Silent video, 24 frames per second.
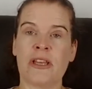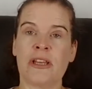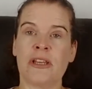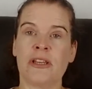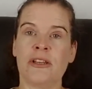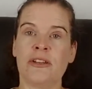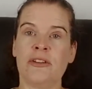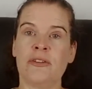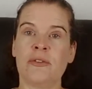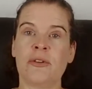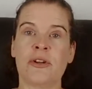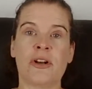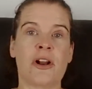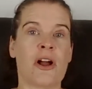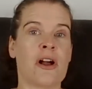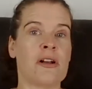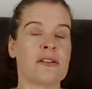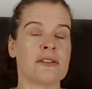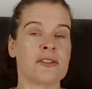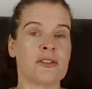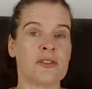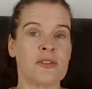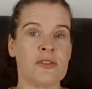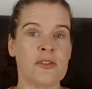You could
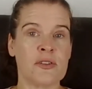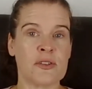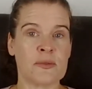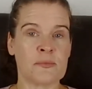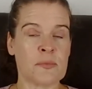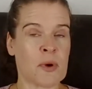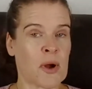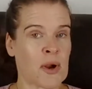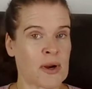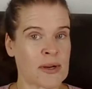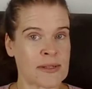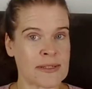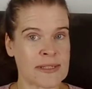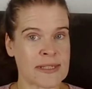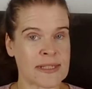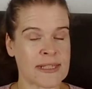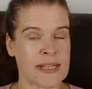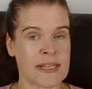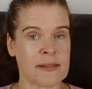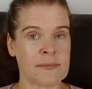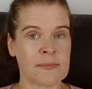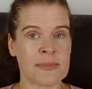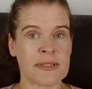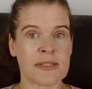also use
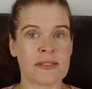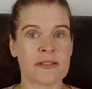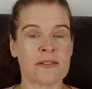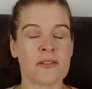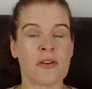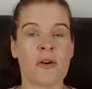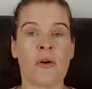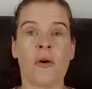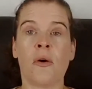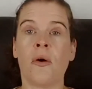parsnips